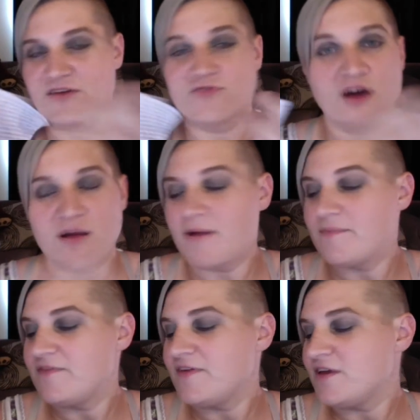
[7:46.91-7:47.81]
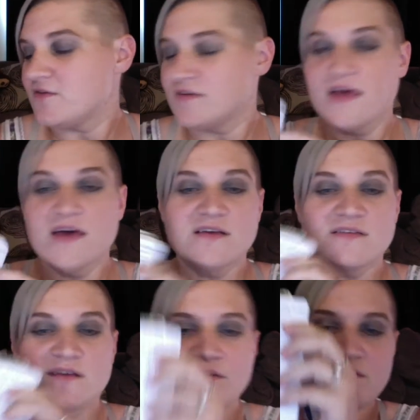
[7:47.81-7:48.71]
talk about my videos.
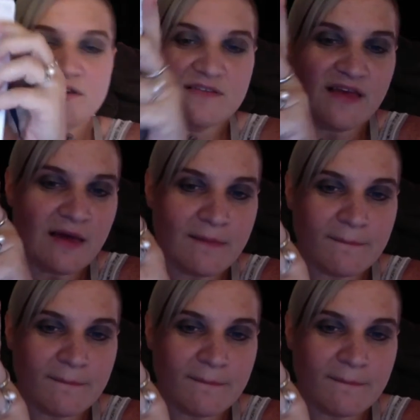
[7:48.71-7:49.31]
So as you can see,